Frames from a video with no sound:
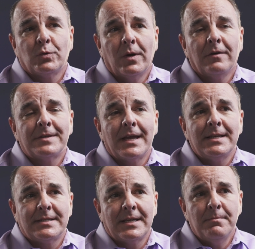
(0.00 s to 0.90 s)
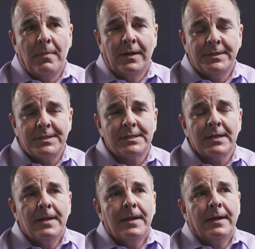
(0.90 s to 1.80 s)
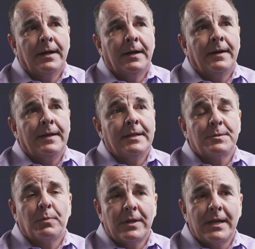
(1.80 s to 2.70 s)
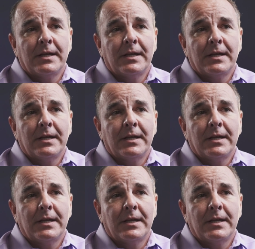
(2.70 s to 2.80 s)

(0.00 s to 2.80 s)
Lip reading: 12 to 18 months. It's pretty